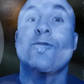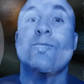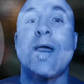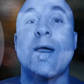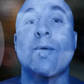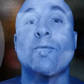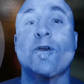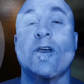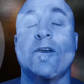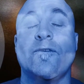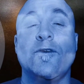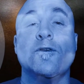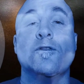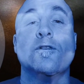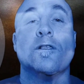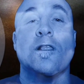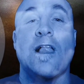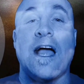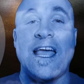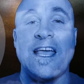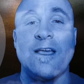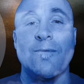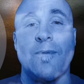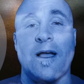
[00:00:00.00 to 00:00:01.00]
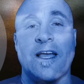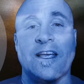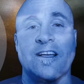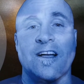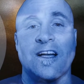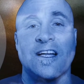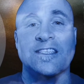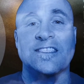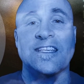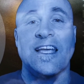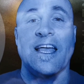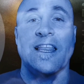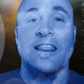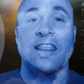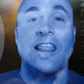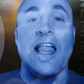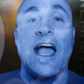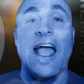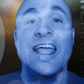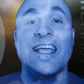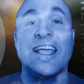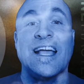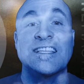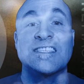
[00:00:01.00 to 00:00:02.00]
Remember, if you like my content,
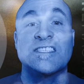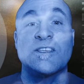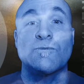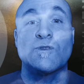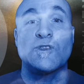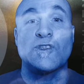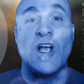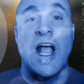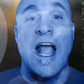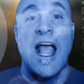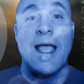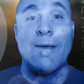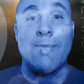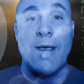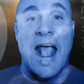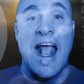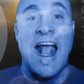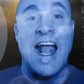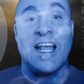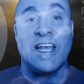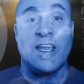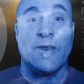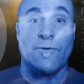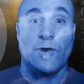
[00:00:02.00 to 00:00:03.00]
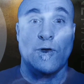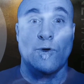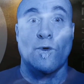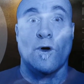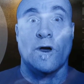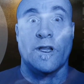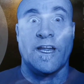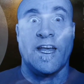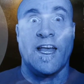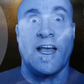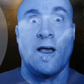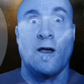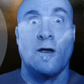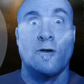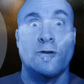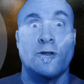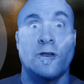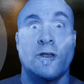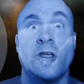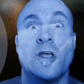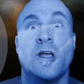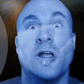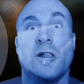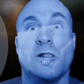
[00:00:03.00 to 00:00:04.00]
like and subscribe. And if if you want to how
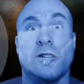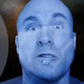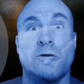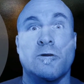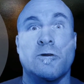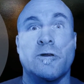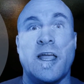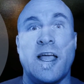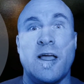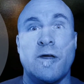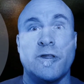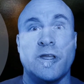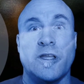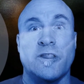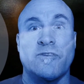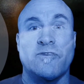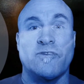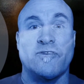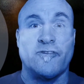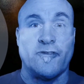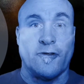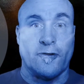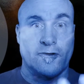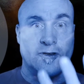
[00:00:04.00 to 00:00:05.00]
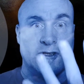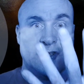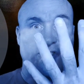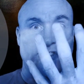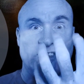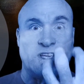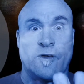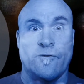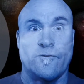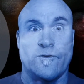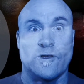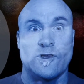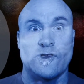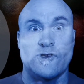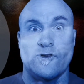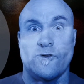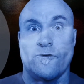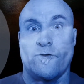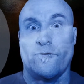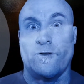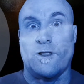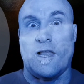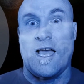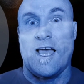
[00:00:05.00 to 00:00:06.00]
to learn how to turn yourself
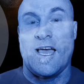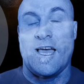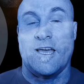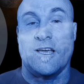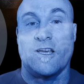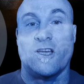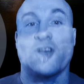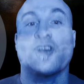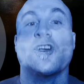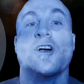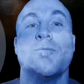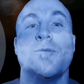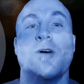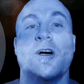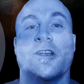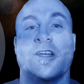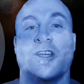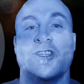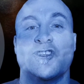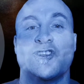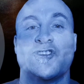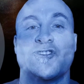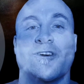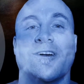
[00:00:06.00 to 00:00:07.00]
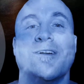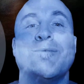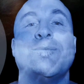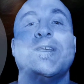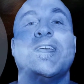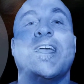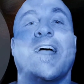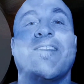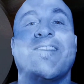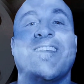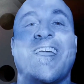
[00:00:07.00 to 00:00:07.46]
into a flag, come on and join me